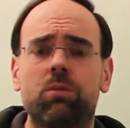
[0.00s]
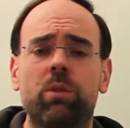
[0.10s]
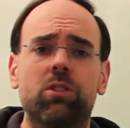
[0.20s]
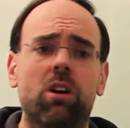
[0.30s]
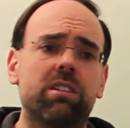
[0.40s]
We've
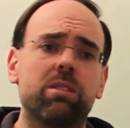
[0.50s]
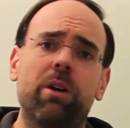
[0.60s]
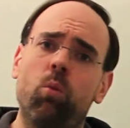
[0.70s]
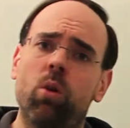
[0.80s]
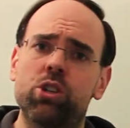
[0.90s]
talked
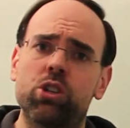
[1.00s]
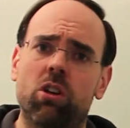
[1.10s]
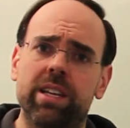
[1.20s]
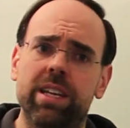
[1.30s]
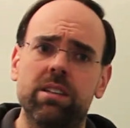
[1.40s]
about what
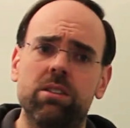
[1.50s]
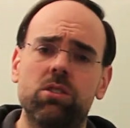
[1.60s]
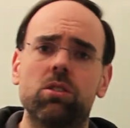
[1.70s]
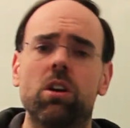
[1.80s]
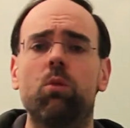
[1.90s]
sharding is.